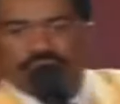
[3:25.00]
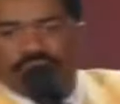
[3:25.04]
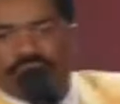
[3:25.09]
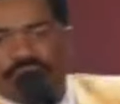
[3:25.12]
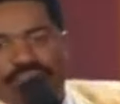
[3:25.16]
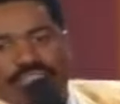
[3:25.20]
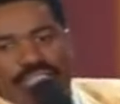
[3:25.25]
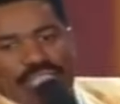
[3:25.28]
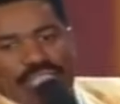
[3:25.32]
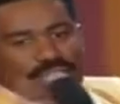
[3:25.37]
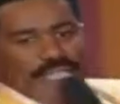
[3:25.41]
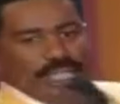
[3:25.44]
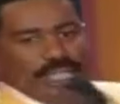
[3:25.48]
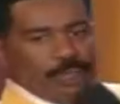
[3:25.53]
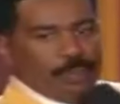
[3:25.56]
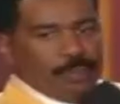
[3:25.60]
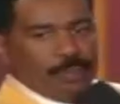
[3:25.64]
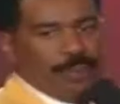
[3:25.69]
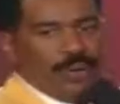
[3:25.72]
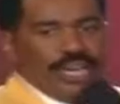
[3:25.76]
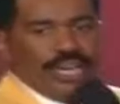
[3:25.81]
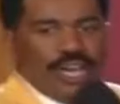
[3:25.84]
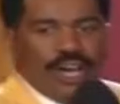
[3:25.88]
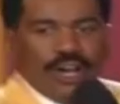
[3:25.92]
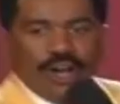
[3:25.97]

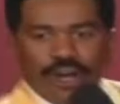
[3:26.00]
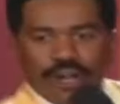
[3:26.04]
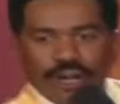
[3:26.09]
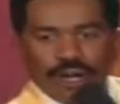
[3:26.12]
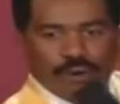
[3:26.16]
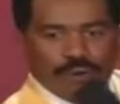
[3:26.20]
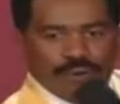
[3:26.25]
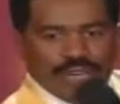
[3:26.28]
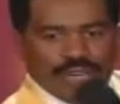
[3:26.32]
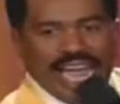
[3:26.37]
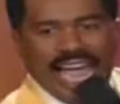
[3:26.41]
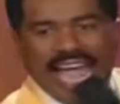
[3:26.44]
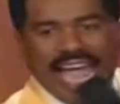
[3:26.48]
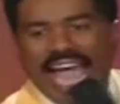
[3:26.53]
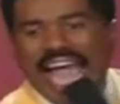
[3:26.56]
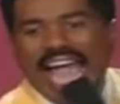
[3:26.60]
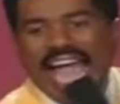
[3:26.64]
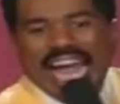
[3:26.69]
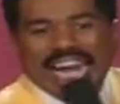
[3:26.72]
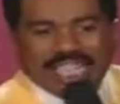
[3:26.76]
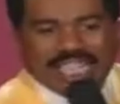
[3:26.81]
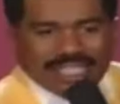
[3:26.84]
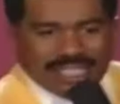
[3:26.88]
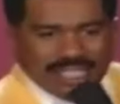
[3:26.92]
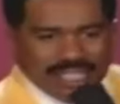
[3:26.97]
spray all over the
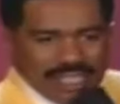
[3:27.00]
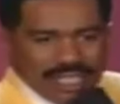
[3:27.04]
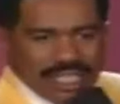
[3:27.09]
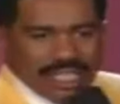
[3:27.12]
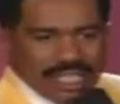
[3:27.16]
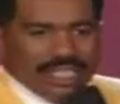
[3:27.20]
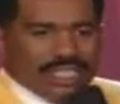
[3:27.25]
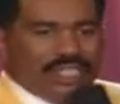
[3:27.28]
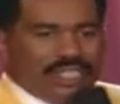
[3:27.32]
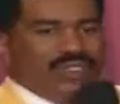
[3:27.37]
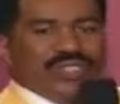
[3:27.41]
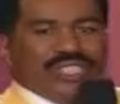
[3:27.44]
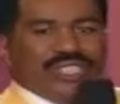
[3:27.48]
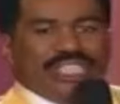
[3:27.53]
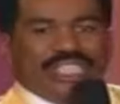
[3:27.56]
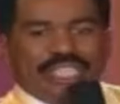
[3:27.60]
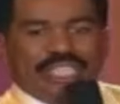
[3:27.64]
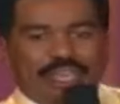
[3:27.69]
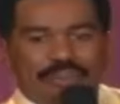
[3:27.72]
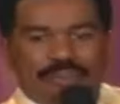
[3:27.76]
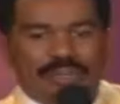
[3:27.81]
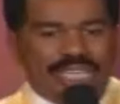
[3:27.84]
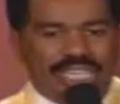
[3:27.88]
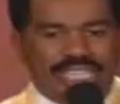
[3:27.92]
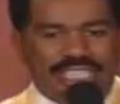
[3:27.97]
house.
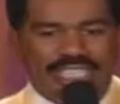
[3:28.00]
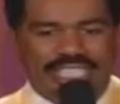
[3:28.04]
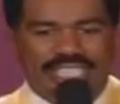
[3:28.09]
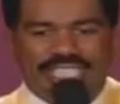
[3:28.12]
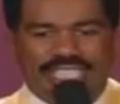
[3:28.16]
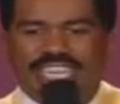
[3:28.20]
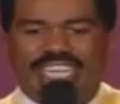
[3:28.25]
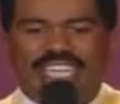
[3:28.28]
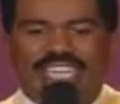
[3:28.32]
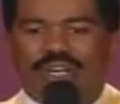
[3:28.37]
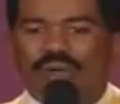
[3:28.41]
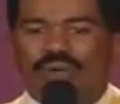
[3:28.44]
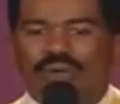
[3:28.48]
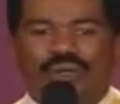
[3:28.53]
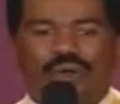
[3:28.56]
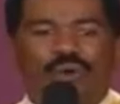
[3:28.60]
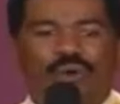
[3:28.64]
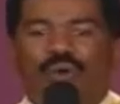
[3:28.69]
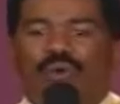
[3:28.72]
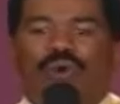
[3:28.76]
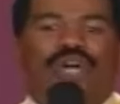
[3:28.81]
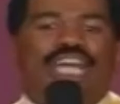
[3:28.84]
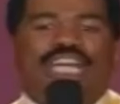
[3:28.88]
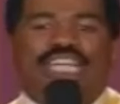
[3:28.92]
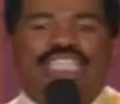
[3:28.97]
Come in, just he don't know
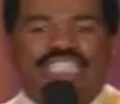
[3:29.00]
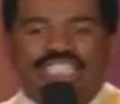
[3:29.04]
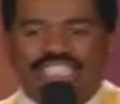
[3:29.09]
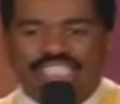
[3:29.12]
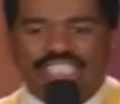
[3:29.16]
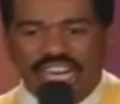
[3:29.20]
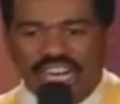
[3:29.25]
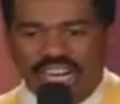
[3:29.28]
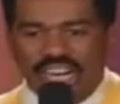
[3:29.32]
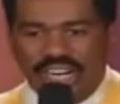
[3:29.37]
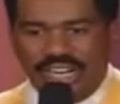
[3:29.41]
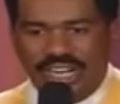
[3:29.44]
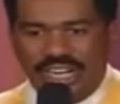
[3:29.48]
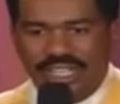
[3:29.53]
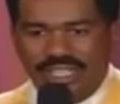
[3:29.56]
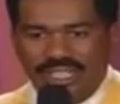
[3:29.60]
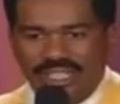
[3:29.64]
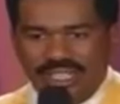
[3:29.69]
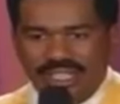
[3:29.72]
where to start.